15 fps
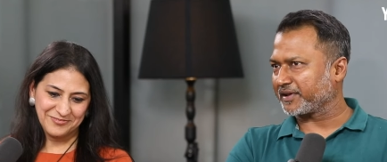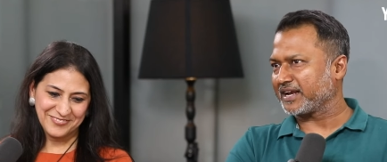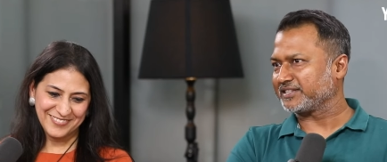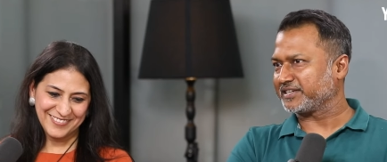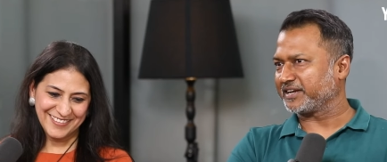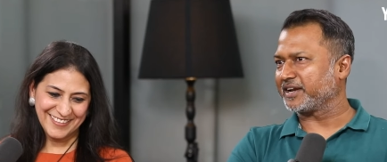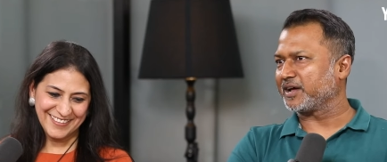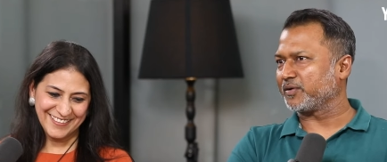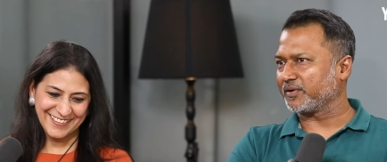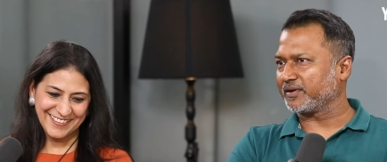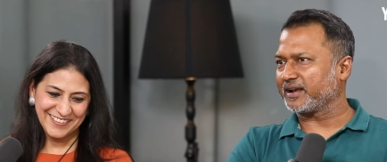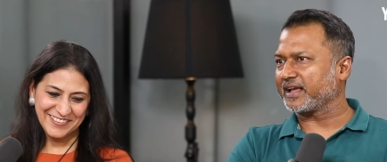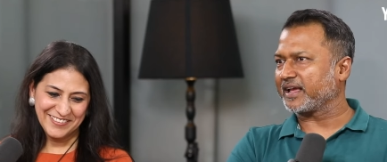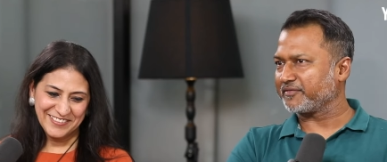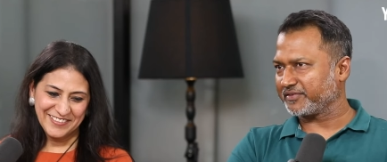Speaker 1: crashing
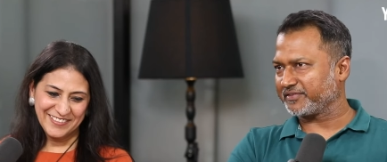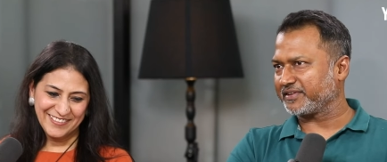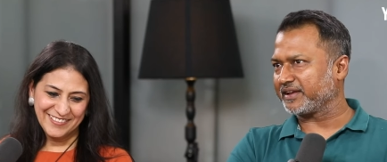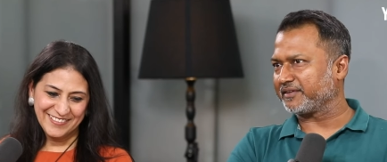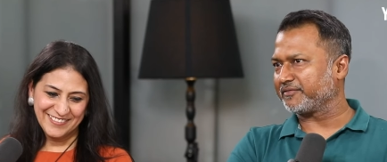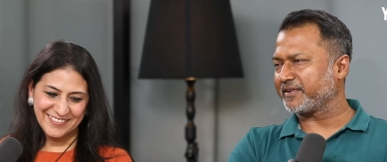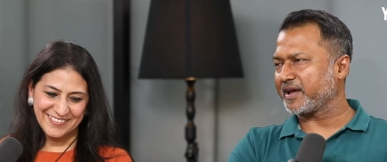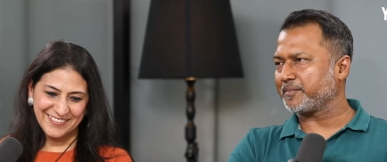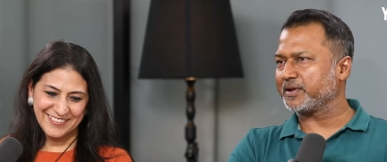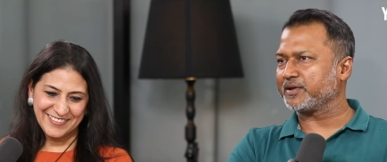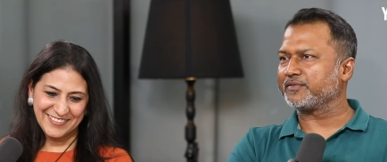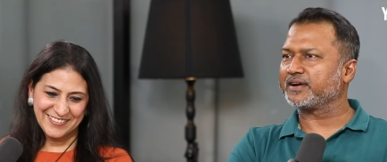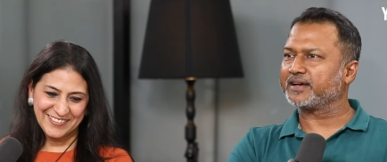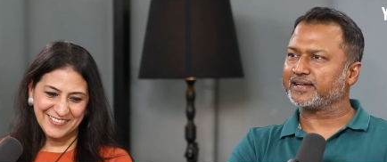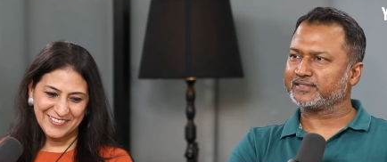down like everything
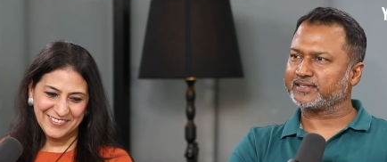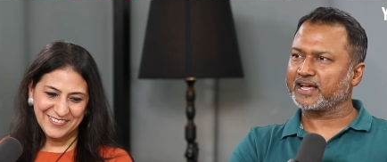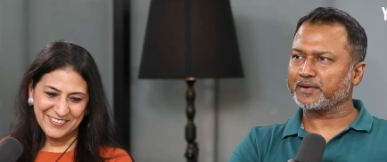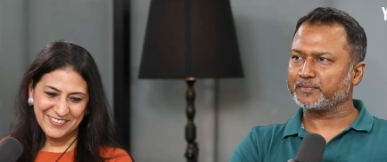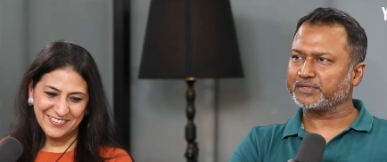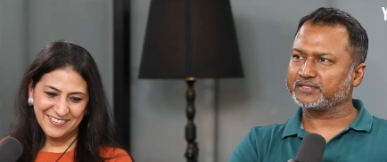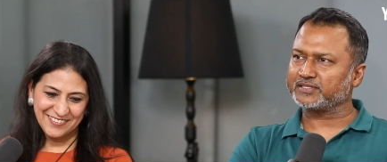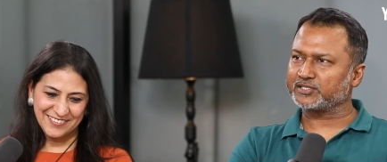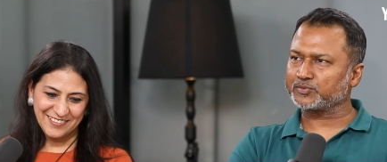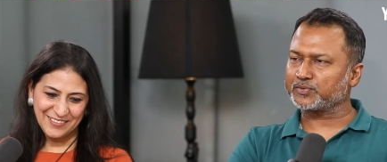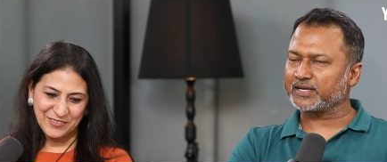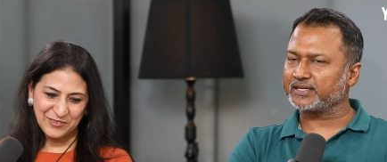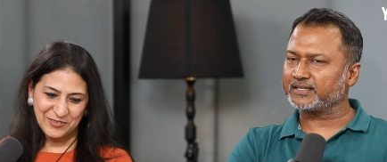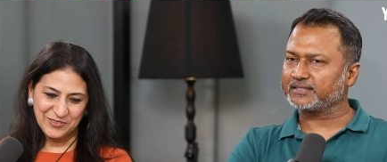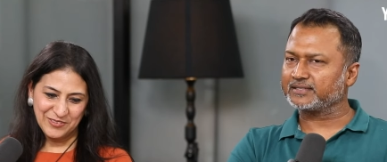family wise and
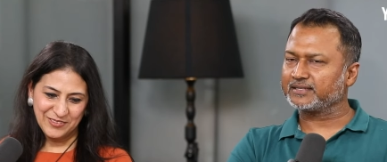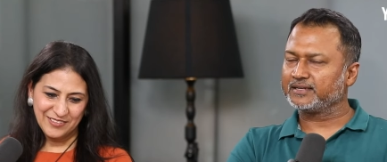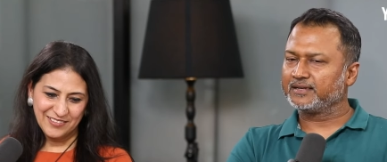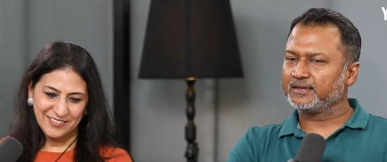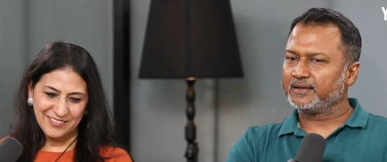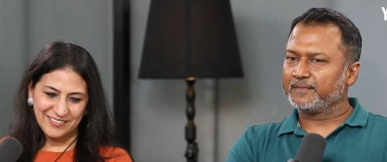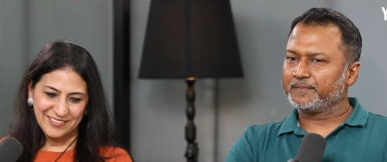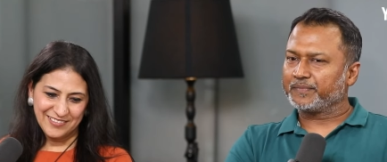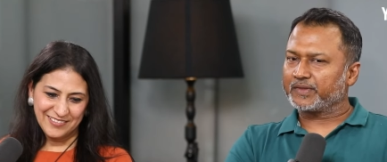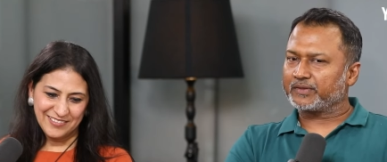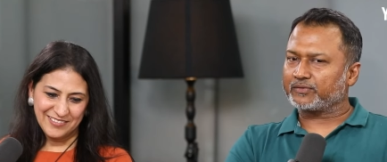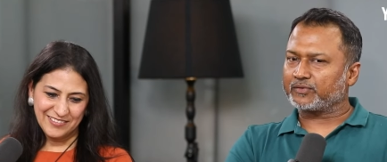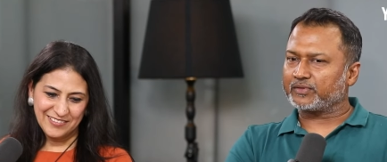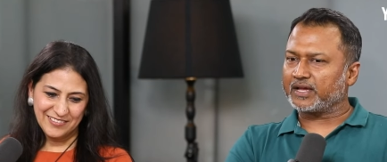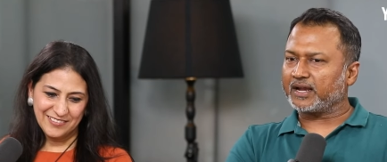business wise
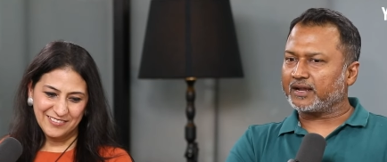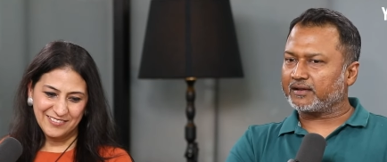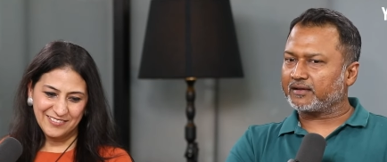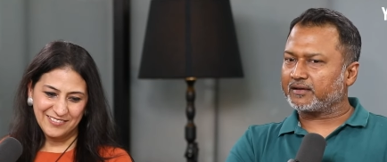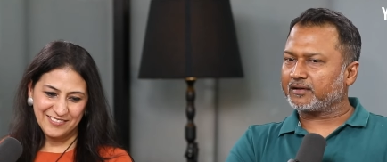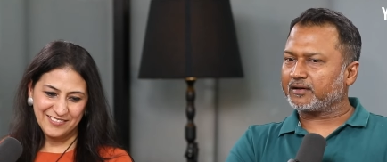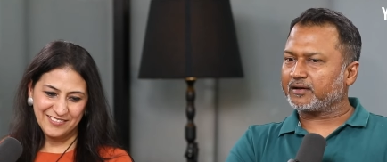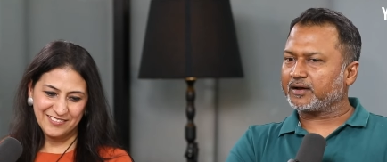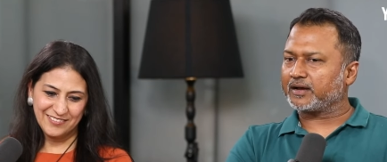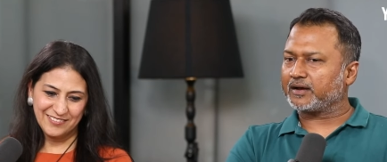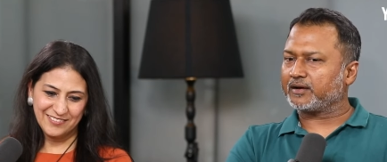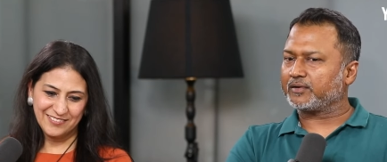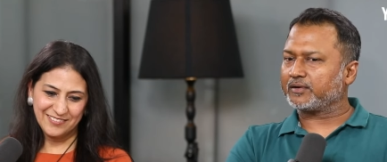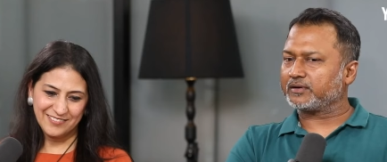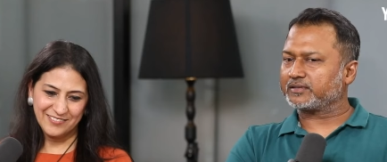so that
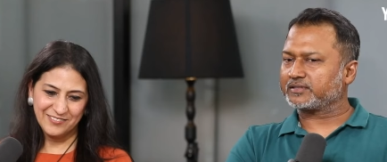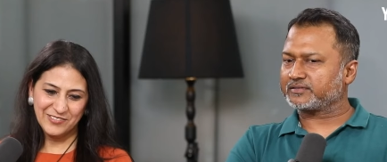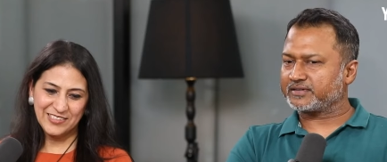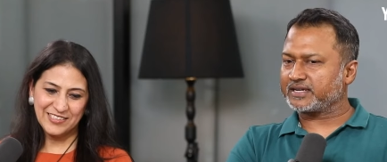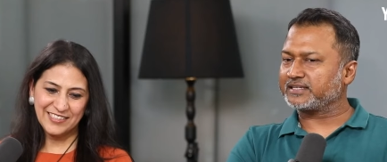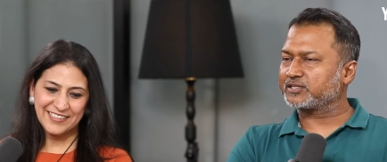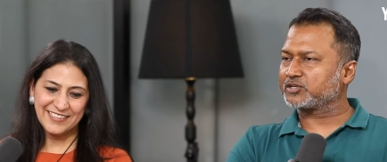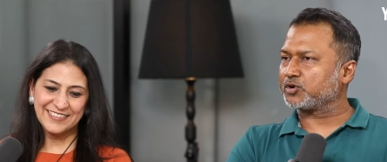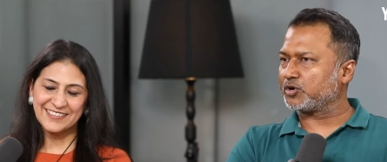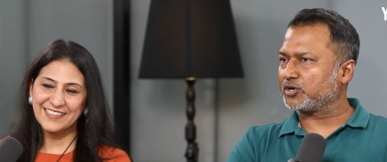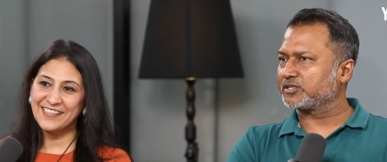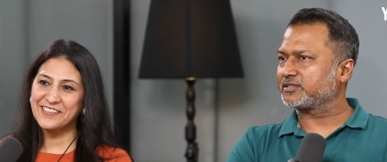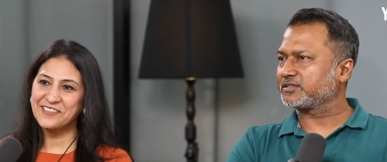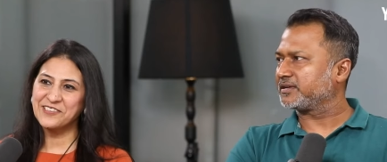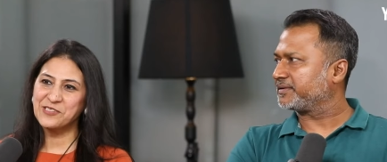uh, uh stress we say it's
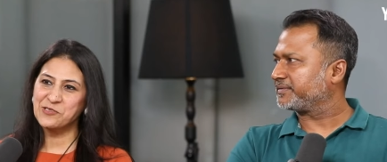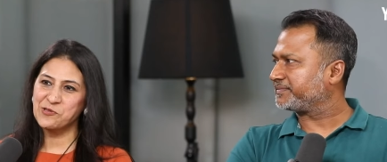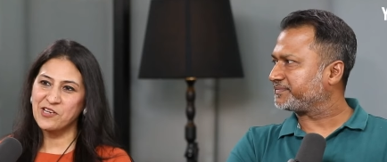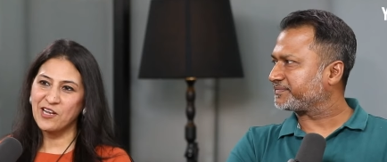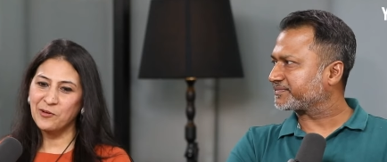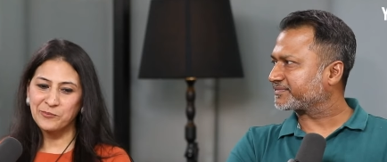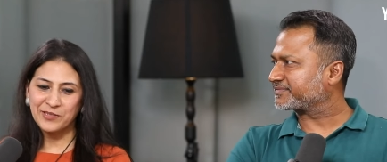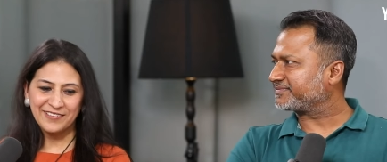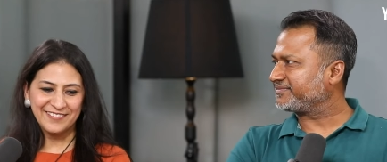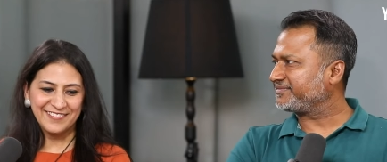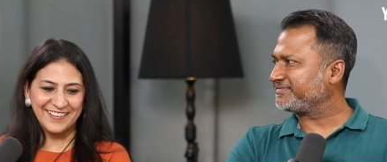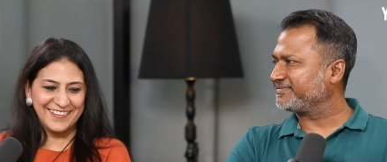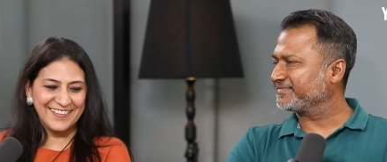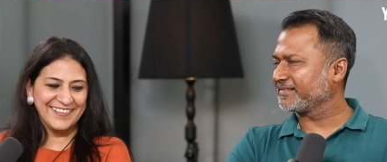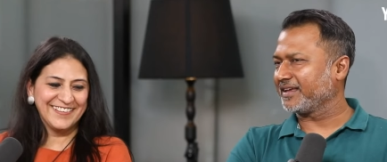like a
Speaker 2: tsunami
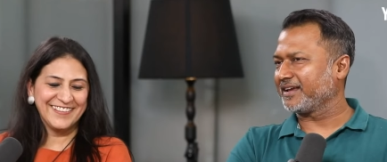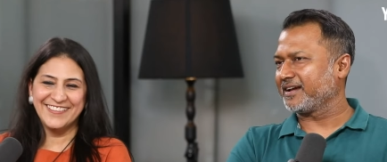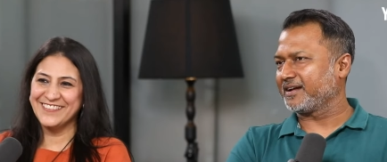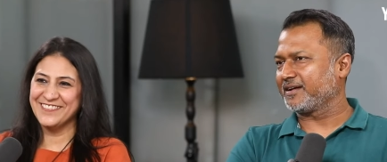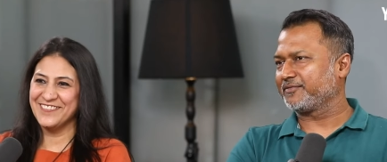you know? yeah